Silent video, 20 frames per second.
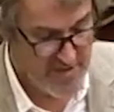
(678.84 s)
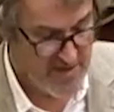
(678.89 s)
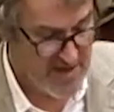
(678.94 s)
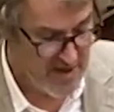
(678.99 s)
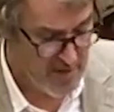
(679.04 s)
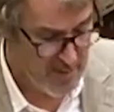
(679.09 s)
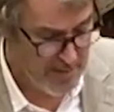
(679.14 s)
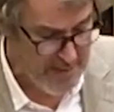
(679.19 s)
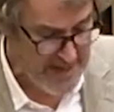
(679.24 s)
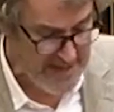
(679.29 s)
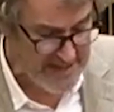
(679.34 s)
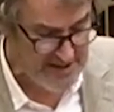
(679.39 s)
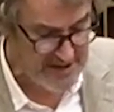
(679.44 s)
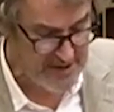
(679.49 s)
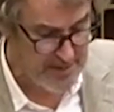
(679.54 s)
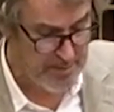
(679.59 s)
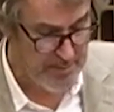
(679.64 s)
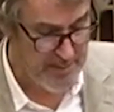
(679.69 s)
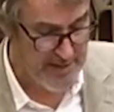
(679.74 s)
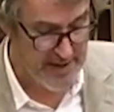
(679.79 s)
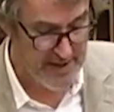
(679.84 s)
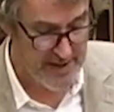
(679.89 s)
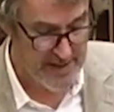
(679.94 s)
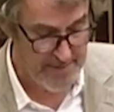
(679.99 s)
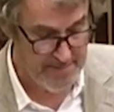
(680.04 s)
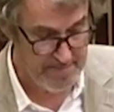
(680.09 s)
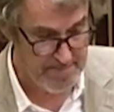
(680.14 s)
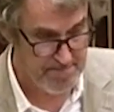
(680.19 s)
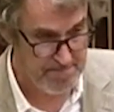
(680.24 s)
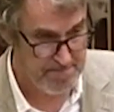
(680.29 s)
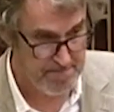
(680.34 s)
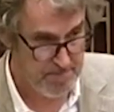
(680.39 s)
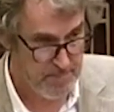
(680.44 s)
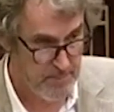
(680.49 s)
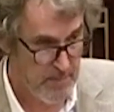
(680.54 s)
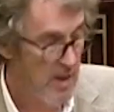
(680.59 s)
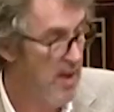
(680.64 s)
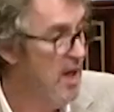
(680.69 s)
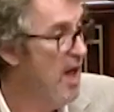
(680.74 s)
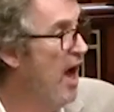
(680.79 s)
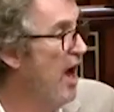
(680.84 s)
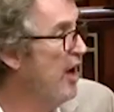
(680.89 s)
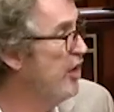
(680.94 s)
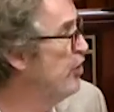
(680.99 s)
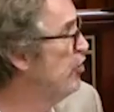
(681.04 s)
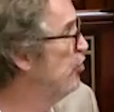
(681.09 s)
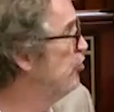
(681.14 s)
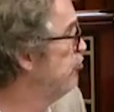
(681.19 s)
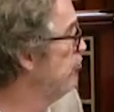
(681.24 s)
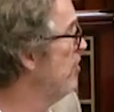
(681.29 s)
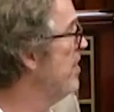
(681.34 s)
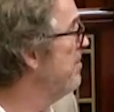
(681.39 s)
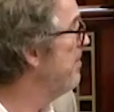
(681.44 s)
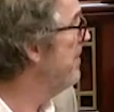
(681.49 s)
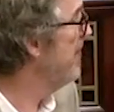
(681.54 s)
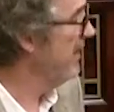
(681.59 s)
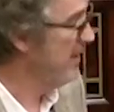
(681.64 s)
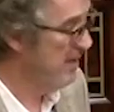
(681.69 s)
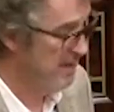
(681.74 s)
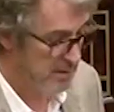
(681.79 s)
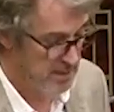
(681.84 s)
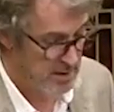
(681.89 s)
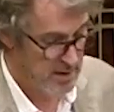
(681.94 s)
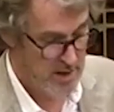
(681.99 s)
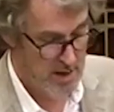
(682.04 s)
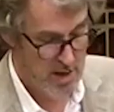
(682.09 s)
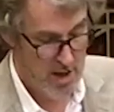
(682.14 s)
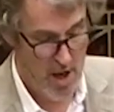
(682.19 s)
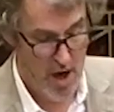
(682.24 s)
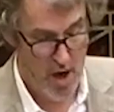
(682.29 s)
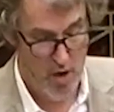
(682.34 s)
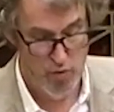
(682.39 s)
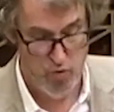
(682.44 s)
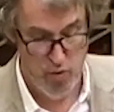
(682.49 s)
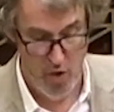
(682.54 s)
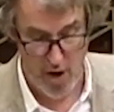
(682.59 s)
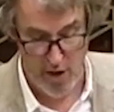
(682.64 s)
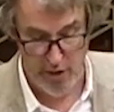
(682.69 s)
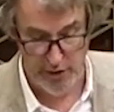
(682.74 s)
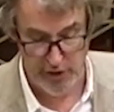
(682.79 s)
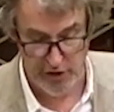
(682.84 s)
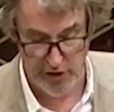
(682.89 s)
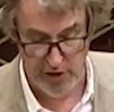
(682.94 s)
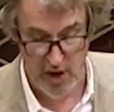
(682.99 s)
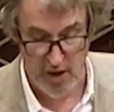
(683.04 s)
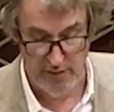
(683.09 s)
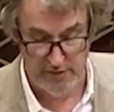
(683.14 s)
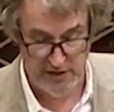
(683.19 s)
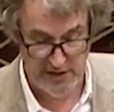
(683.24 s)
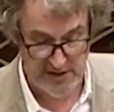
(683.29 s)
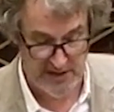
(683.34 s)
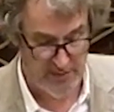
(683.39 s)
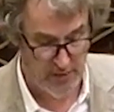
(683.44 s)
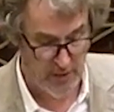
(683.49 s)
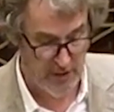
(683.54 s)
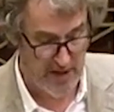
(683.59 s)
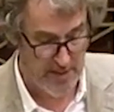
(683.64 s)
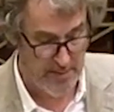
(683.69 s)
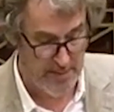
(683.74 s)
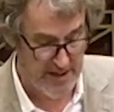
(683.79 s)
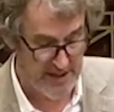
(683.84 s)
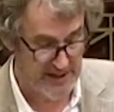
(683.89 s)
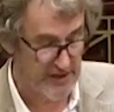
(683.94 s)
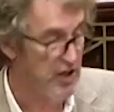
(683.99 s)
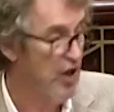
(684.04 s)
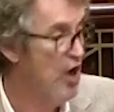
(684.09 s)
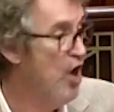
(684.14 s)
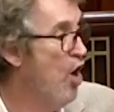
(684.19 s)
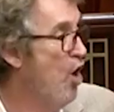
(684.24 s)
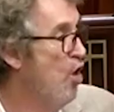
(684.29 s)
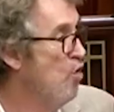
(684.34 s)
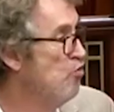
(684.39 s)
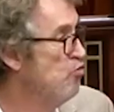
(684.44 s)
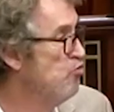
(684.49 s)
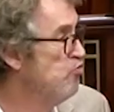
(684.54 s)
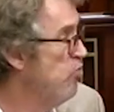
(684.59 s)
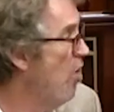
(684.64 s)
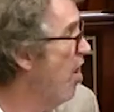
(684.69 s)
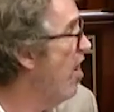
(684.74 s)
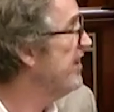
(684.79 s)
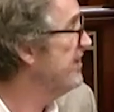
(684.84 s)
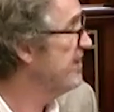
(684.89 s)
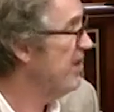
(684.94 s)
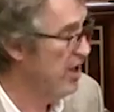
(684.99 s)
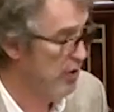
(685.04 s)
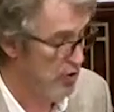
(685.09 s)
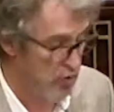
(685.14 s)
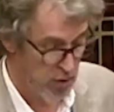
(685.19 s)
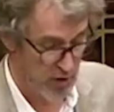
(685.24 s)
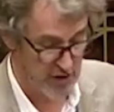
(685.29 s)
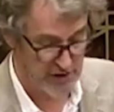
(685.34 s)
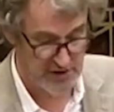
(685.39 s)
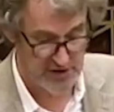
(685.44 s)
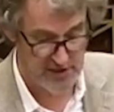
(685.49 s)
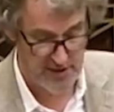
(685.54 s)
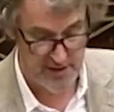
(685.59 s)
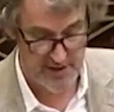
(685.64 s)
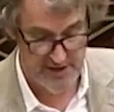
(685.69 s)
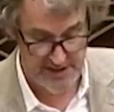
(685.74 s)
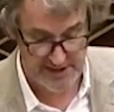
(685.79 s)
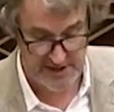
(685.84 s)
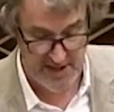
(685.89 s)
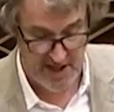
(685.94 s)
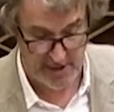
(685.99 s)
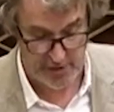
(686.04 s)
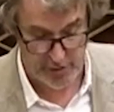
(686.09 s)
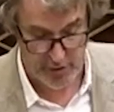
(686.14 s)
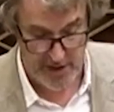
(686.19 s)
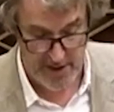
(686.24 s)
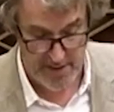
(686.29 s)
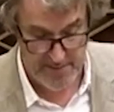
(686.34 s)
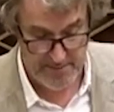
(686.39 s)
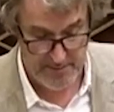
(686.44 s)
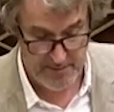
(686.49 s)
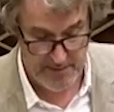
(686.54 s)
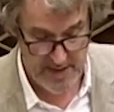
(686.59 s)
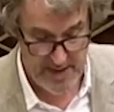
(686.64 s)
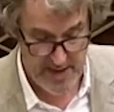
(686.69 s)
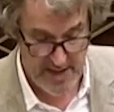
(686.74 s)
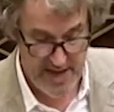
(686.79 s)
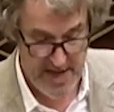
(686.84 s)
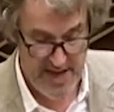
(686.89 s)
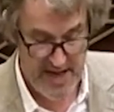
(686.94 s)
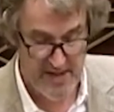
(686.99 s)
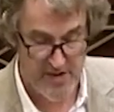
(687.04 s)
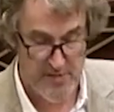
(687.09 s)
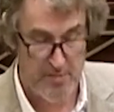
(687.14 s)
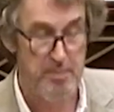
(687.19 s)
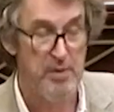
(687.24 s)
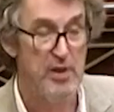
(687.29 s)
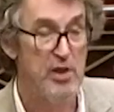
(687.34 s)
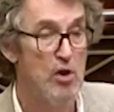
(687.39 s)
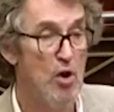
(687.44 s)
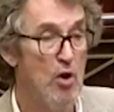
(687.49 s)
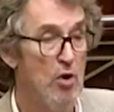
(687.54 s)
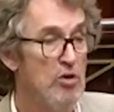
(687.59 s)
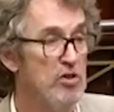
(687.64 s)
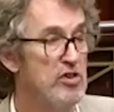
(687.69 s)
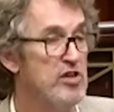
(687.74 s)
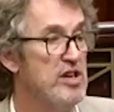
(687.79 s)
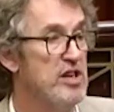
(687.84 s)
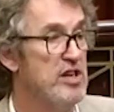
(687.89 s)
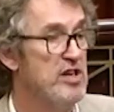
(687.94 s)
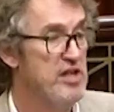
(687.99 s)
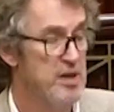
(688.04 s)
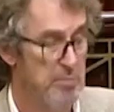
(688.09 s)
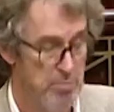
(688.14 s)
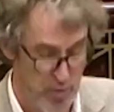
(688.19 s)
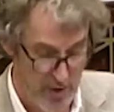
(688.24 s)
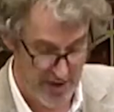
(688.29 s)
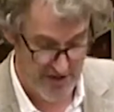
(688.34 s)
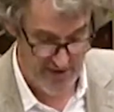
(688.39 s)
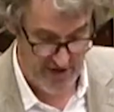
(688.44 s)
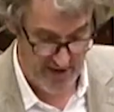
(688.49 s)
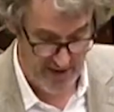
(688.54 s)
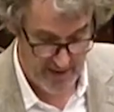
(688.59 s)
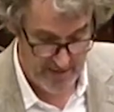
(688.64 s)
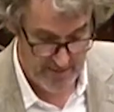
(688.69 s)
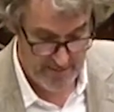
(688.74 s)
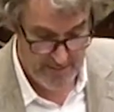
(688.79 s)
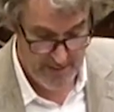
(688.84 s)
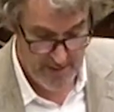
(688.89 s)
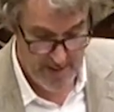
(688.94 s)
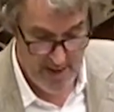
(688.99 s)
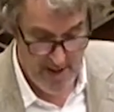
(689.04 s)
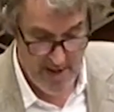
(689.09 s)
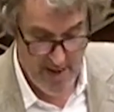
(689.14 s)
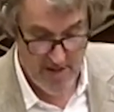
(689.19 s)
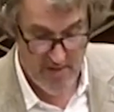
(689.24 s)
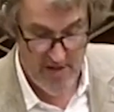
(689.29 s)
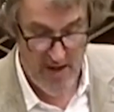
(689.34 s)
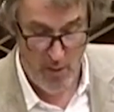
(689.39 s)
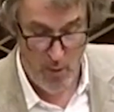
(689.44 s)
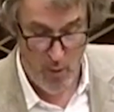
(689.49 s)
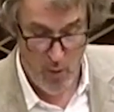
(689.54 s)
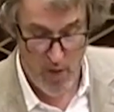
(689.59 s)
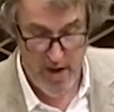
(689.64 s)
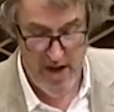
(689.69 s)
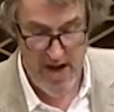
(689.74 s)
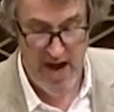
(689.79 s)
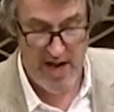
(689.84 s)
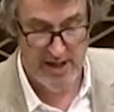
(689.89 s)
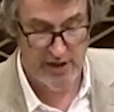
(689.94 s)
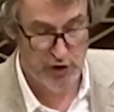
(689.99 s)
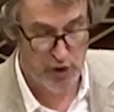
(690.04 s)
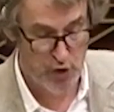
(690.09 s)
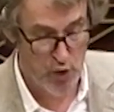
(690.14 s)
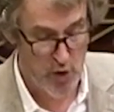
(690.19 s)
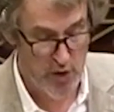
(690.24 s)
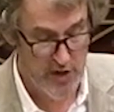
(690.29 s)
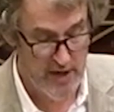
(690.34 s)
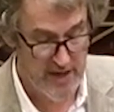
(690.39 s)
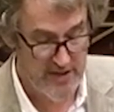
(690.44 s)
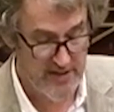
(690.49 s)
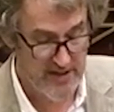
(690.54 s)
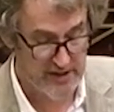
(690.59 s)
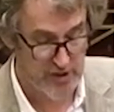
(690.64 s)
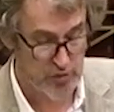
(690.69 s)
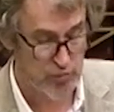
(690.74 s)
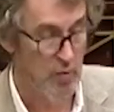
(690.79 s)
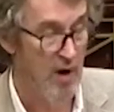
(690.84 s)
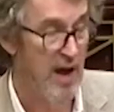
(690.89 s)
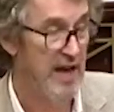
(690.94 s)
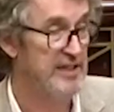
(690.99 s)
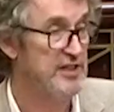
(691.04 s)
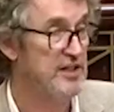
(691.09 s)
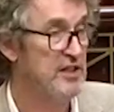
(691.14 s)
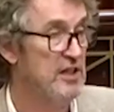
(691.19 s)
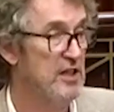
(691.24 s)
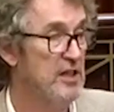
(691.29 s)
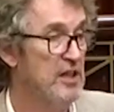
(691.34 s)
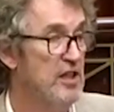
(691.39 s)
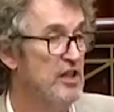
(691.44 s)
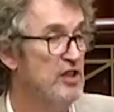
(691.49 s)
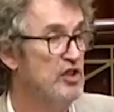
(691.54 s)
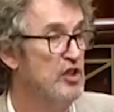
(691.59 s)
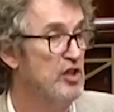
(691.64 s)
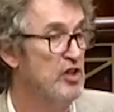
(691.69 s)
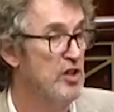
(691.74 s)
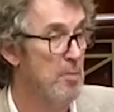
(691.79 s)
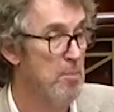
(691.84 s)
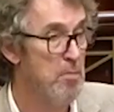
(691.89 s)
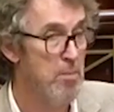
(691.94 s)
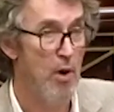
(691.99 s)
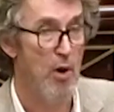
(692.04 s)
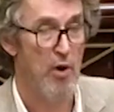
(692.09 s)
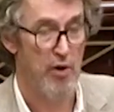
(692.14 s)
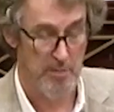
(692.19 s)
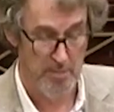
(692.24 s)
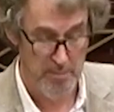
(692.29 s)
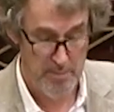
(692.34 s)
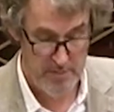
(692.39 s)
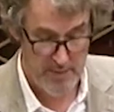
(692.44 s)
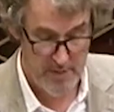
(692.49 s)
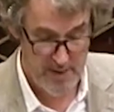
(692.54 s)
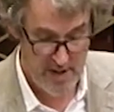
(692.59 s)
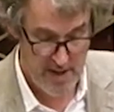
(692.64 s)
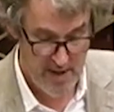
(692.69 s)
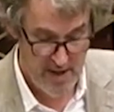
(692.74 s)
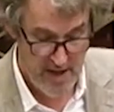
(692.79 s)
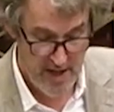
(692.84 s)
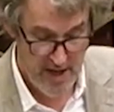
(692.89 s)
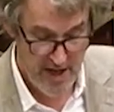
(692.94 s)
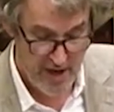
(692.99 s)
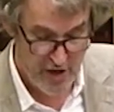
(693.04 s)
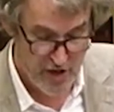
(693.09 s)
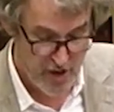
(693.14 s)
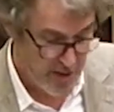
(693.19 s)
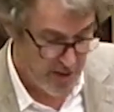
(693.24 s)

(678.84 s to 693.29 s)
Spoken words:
There appears to be a creeping erosion of civil liberties right across this country. It's beyond depressing that we are joining this race to the bottom in